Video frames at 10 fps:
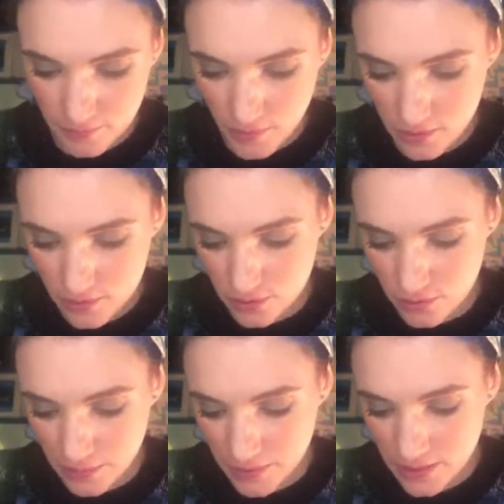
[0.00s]
So
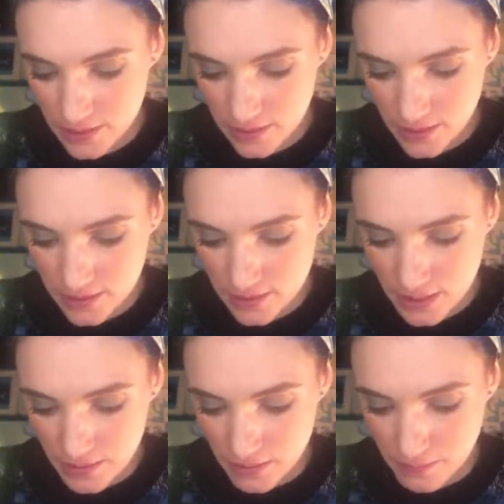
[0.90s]
this is gonna
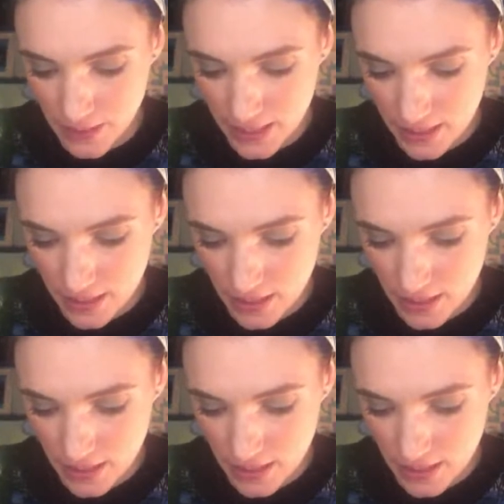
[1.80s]
be the back.